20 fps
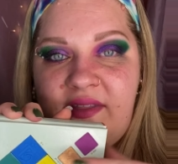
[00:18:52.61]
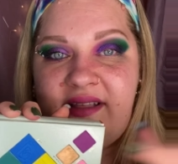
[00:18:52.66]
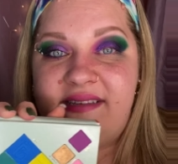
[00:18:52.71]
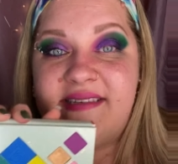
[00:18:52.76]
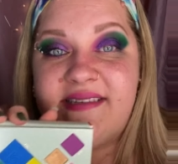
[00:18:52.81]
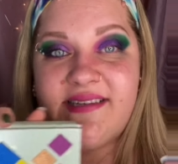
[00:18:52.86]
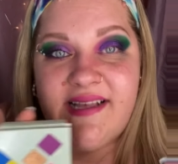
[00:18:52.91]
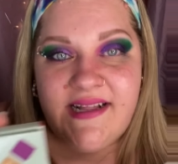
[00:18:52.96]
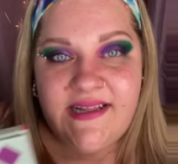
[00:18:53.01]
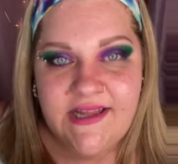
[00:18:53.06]
This
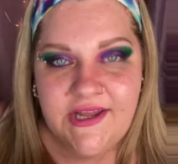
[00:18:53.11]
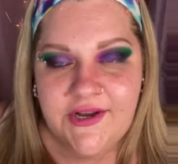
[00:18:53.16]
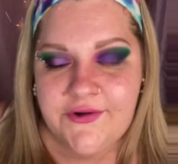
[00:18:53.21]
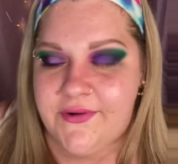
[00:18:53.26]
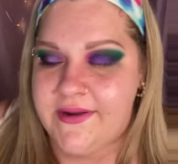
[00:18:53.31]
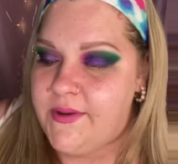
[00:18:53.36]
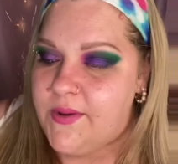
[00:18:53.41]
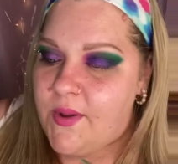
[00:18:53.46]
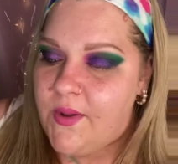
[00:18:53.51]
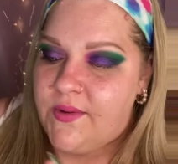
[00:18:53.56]
is a
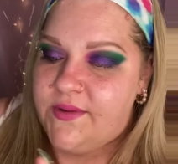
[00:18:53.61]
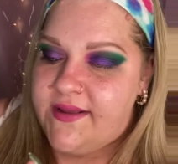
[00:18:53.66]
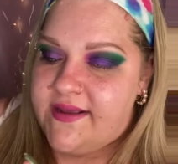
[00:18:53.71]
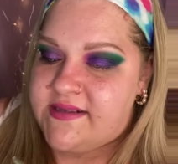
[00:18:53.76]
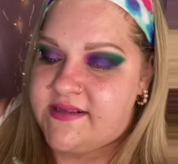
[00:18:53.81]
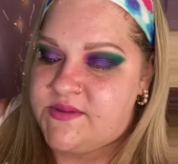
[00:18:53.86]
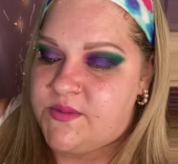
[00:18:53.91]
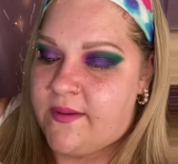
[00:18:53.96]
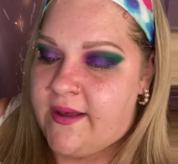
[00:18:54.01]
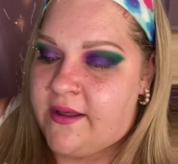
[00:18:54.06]
glittery gold
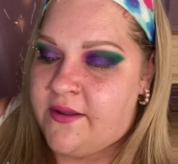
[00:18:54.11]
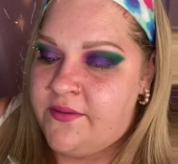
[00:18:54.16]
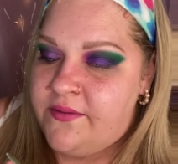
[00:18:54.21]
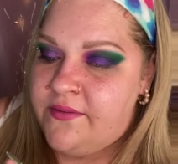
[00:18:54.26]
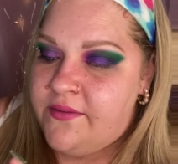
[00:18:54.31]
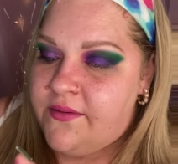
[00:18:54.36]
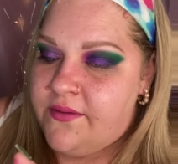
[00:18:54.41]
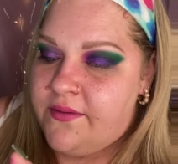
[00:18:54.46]
as well.